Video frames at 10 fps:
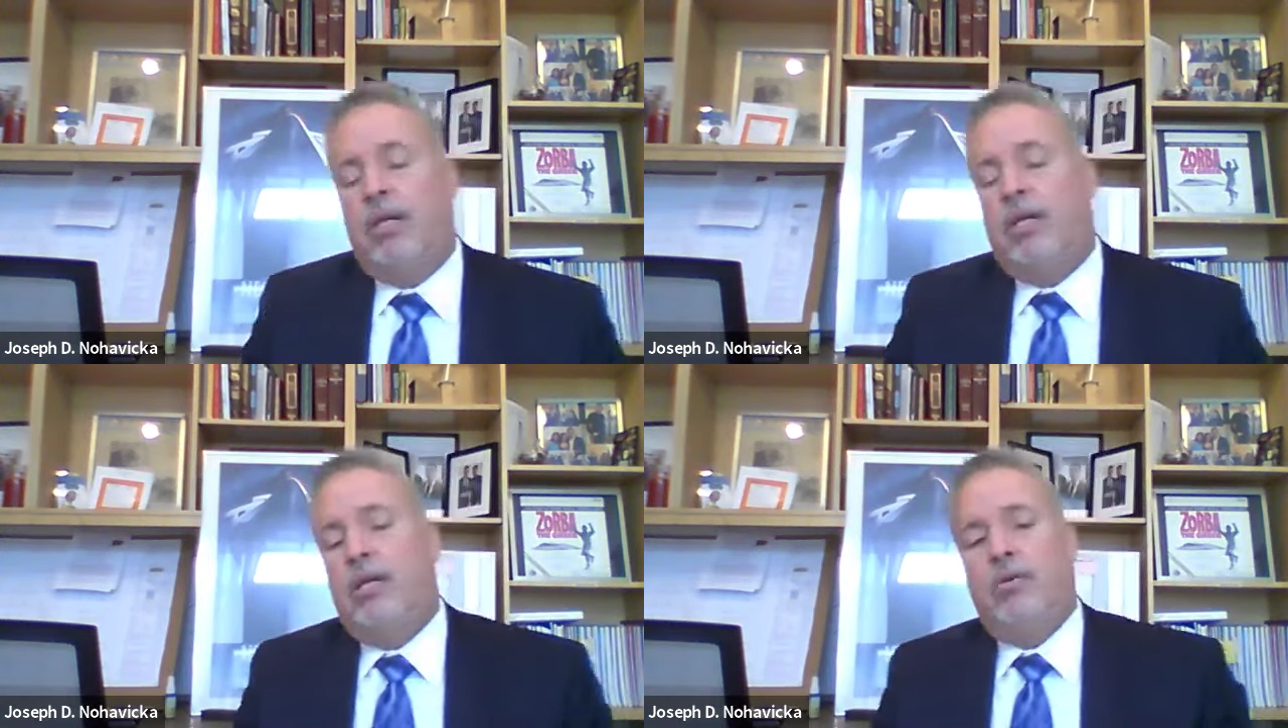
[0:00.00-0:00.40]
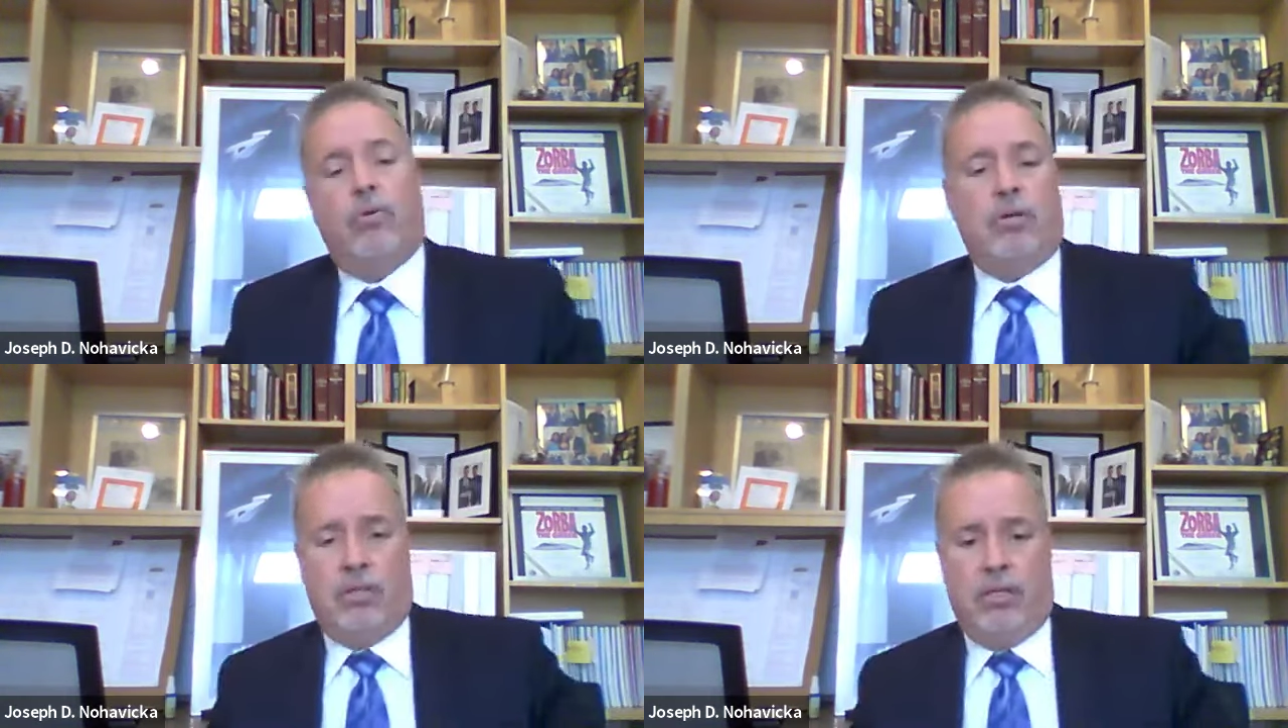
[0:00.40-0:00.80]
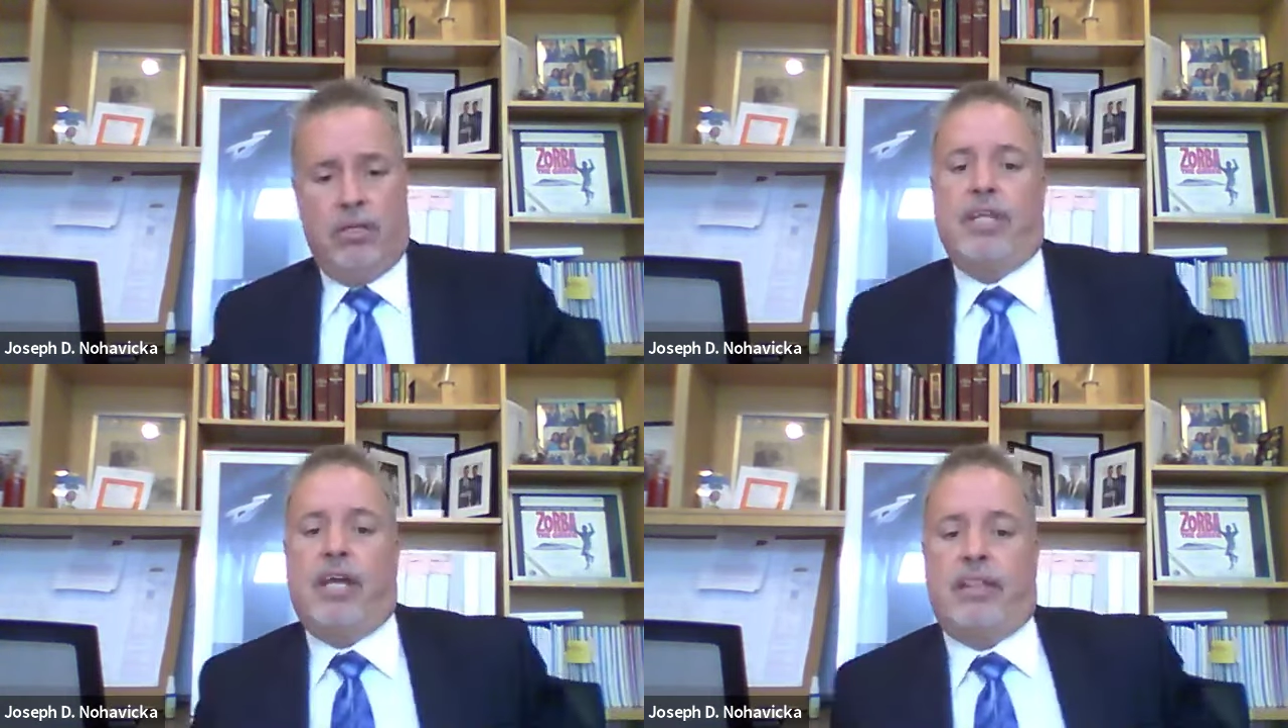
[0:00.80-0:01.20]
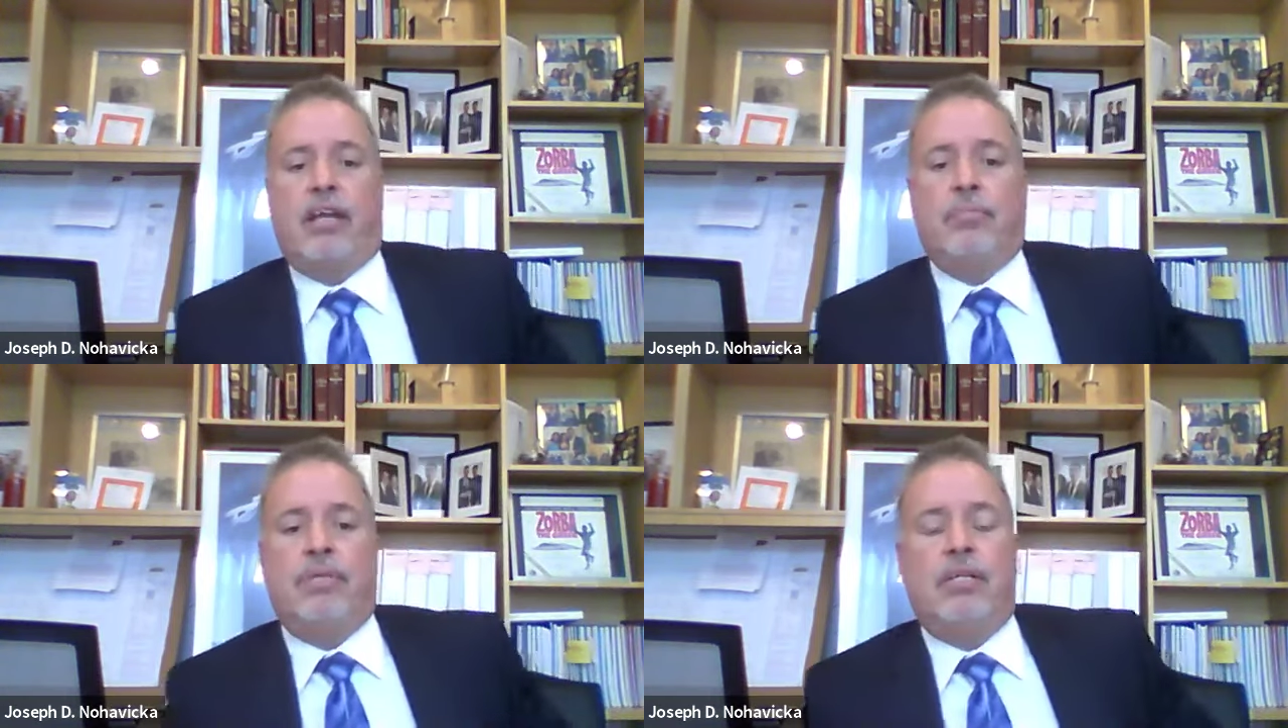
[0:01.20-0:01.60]
and
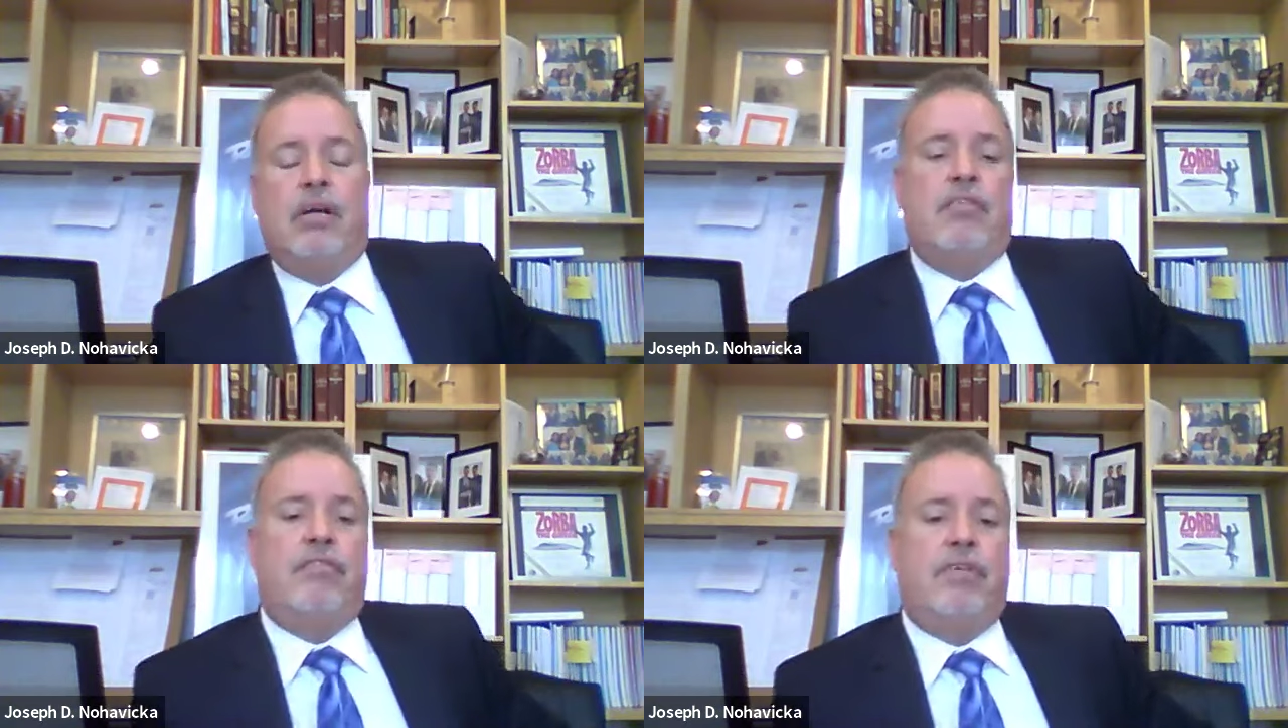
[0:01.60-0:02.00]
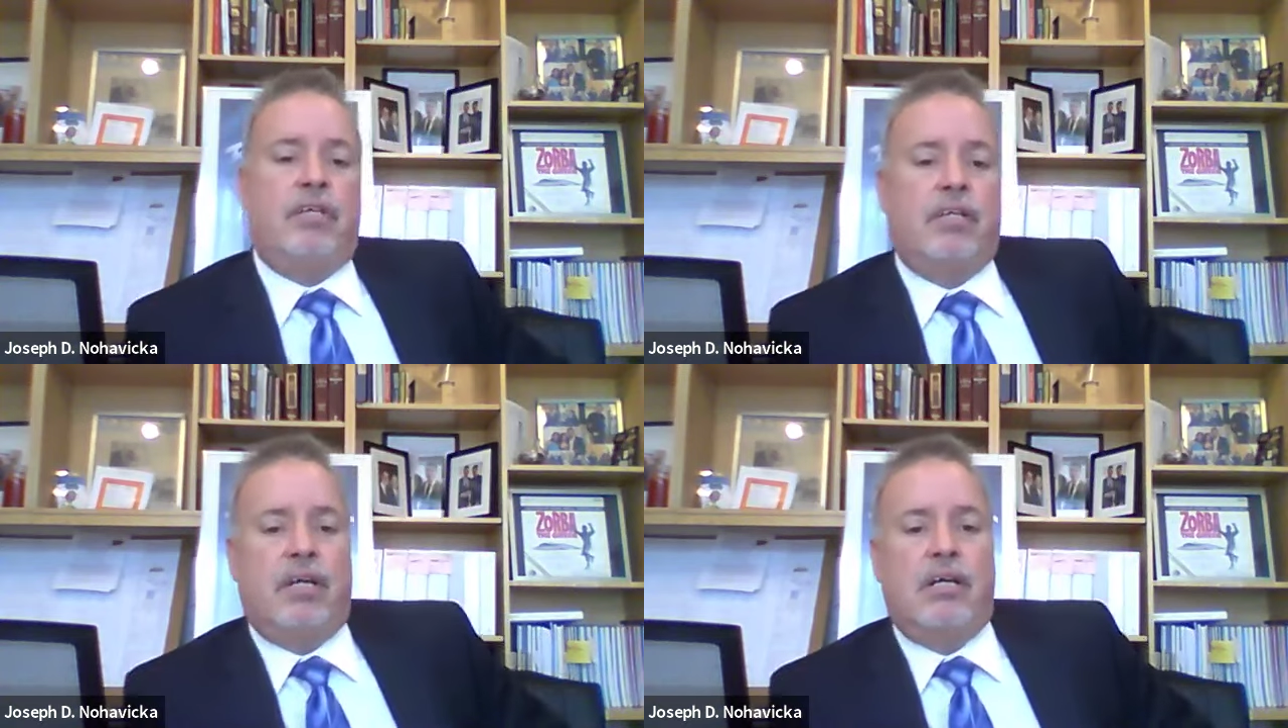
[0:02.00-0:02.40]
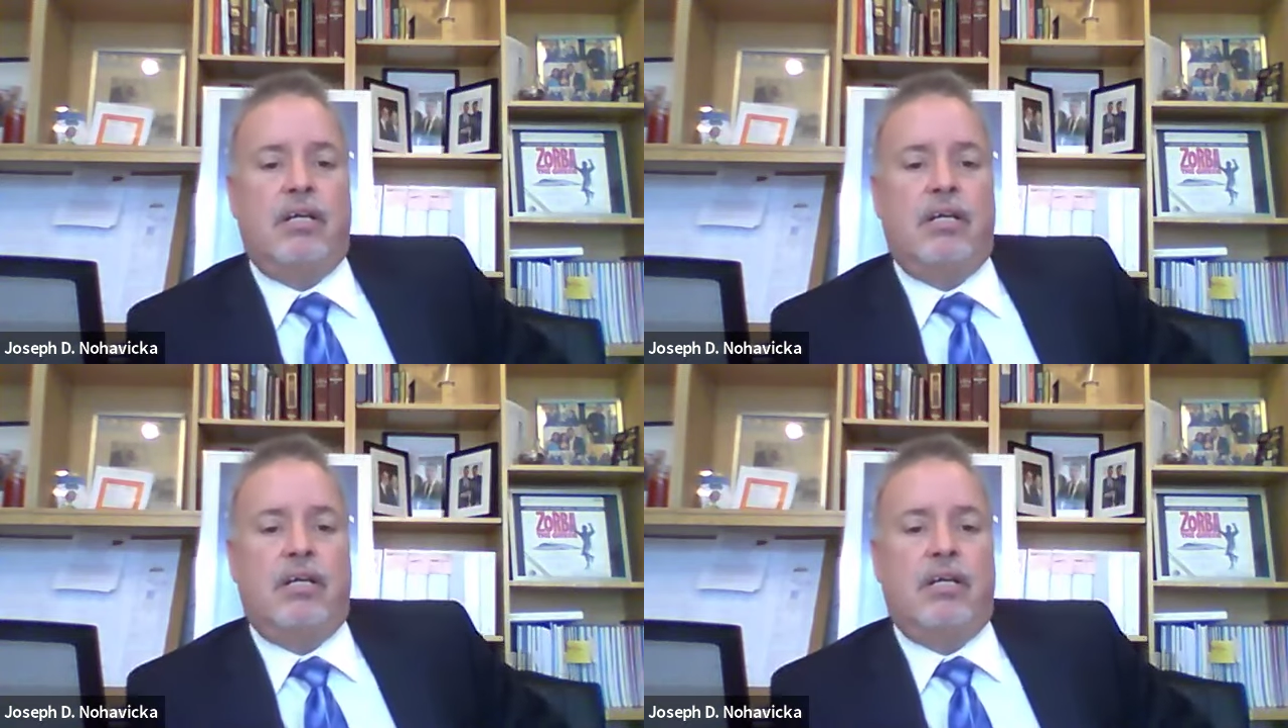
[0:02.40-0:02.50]
that'll be enough, and